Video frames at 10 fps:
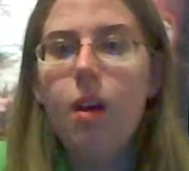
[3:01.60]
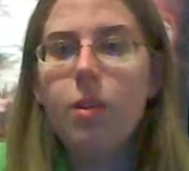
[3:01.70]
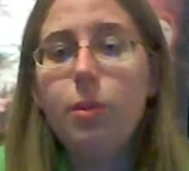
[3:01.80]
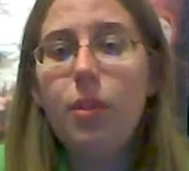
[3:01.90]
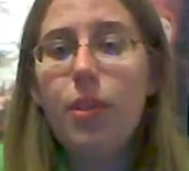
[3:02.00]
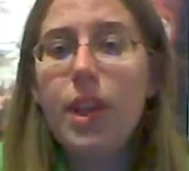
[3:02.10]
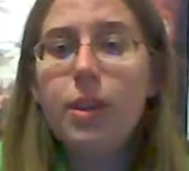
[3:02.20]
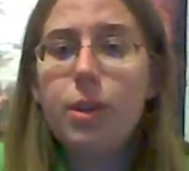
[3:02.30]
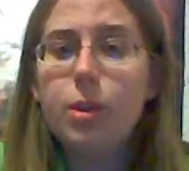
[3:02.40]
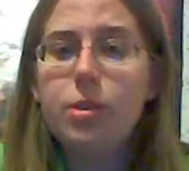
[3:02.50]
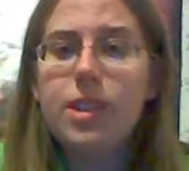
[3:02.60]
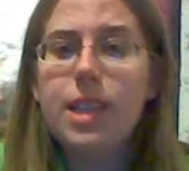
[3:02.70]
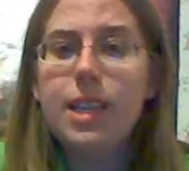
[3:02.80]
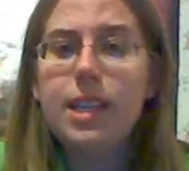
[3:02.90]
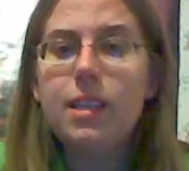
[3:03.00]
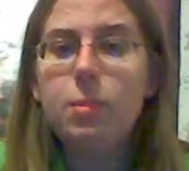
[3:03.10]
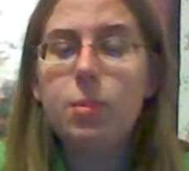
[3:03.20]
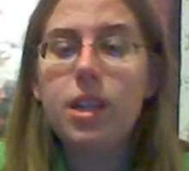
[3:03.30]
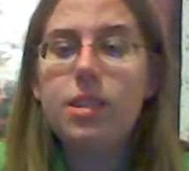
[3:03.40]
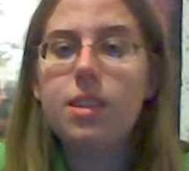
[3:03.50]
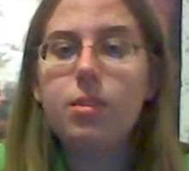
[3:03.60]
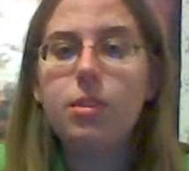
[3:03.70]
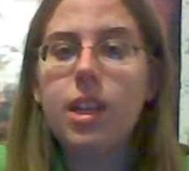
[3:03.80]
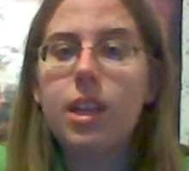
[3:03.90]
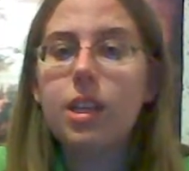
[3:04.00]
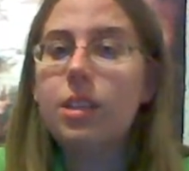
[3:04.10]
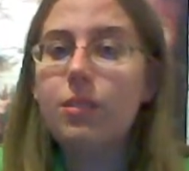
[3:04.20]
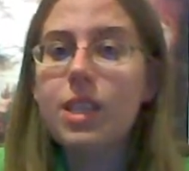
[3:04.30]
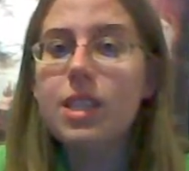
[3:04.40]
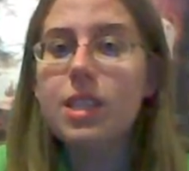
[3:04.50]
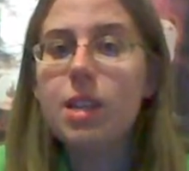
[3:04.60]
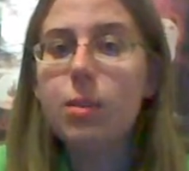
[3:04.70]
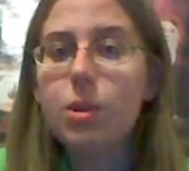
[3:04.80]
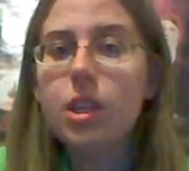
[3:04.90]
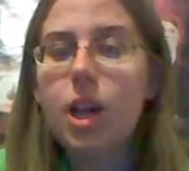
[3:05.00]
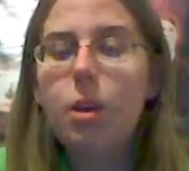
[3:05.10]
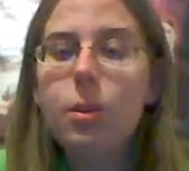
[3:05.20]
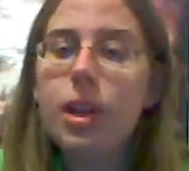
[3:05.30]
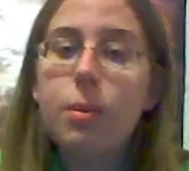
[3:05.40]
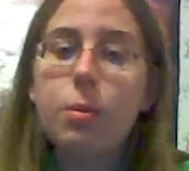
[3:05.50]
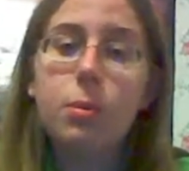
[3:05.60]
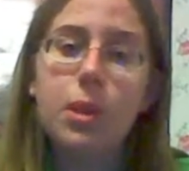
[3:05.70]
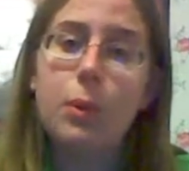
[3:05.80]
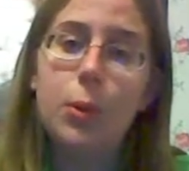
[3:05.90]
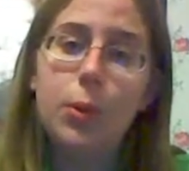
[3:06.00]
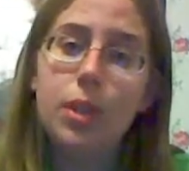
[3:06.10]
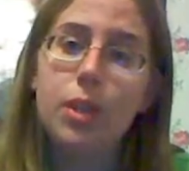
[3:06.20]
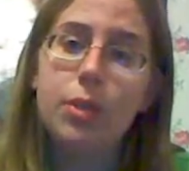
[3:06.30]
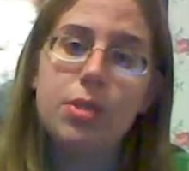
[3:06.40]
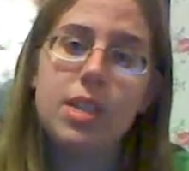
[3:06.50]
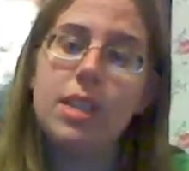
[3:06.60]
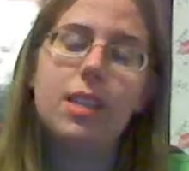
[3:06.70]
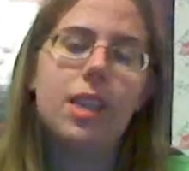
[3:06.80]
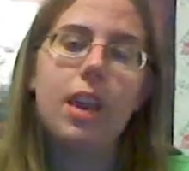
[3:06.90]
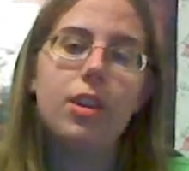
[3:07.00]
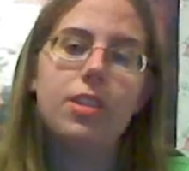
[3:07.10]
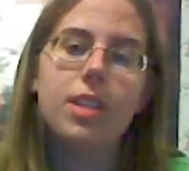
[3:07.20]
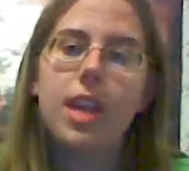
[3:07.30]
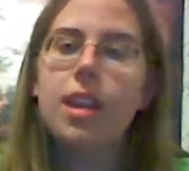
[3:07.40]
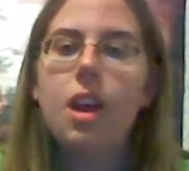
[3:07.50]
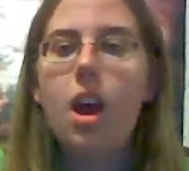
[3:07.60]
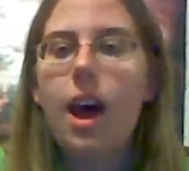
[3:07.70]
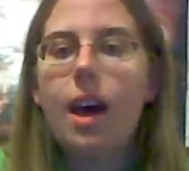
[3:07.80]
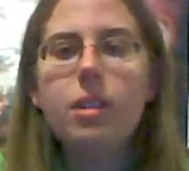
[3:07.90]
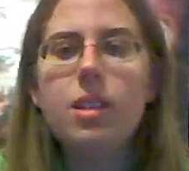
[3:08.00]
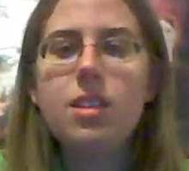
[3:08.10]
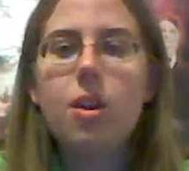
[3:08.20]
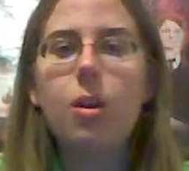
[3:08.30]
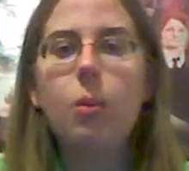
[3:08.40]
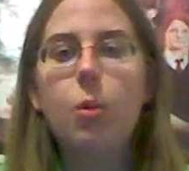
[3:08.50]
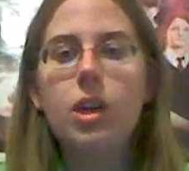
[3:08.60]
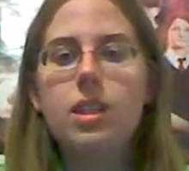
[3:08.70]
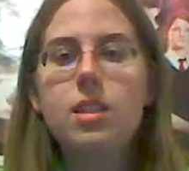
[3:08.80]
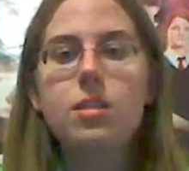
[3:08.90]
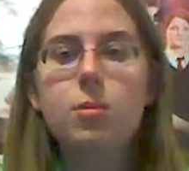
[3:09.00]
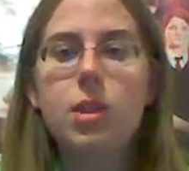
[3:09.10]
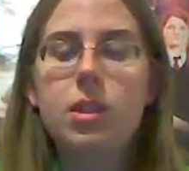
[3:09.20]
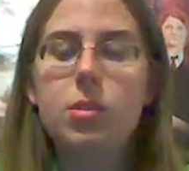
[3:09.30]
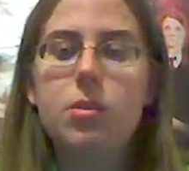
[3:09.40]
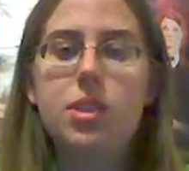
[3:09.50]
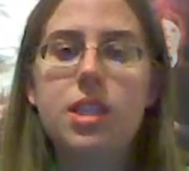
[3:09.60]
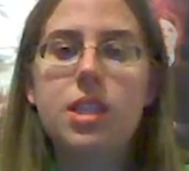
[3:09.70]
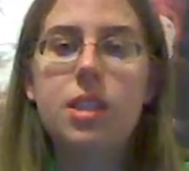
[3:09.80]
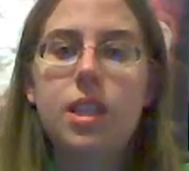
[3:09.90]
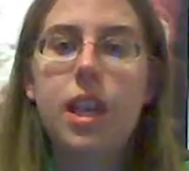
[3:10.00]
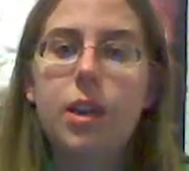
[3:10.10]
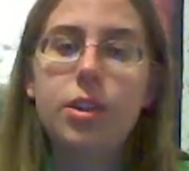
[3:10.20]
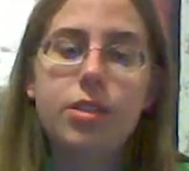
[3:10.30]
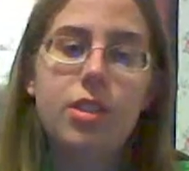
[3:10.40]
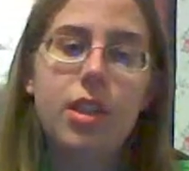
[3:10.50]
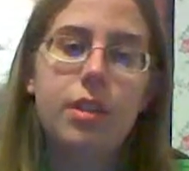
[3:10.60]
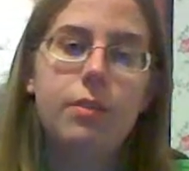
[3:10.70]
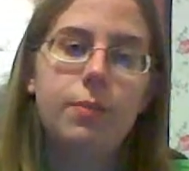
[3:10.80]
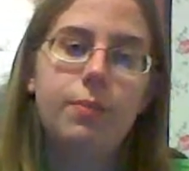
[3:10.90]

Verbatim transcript: I don't think I'll go see it because I don't think I've convinced anyone to go, but that would be cool to go see it in theaters again. I only saw it once when it was in theaters, so.